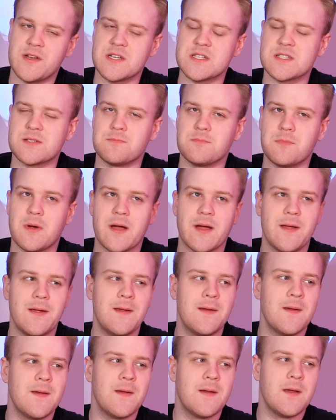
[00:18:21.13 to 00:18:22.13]
It is my
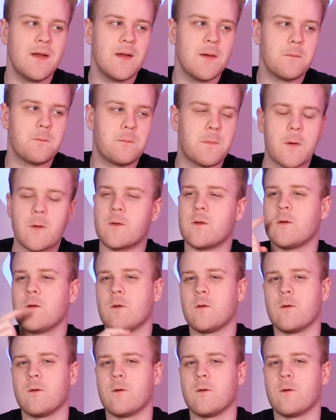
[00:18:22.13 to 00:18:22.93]
partner in